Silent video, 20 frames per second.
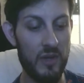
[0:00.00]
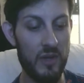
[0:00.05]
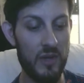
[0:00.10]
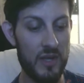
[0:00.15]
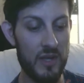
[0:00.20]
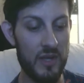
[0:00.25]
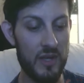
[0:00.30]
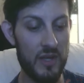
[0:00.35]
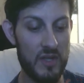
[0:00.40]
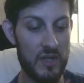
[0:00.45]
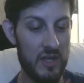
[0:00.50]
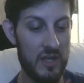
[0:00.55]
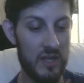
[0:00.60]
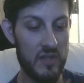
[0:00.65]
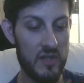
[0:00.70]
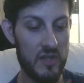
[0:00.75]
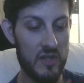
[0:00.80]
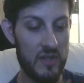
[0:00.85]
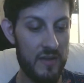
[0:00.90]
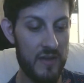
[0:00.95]

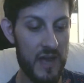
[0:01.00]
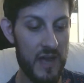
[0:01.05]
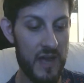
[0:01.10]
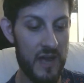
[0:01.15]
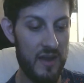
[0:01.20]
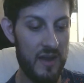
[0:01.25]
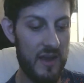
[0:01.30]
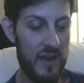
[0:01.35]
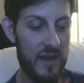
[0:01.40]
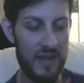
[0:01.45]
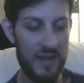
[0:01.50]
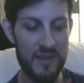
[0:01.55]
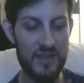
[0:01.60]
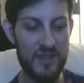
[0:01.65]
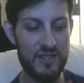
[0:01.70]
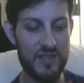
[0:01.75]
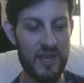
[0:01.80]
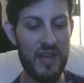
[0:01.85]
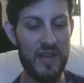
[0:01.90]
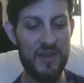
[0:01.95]
is that, and
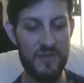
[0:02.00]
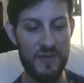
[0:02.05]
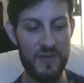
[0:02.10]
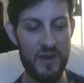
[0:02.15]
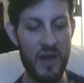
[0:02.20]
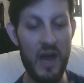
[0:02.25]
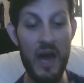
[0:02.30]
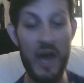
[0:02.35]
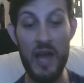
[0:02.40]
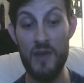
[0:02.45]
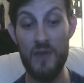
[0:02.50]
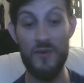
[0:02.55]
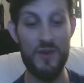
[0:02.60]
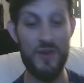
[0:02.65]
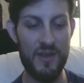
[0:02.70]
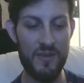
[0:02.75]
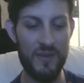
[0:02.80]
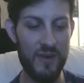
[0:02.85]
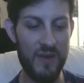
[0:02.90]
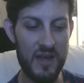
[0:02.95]
it's kind of an
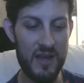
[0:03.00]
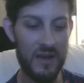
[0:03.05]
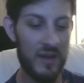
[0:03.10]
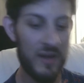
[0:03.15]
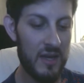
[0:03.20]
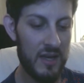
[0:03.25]
irony, right?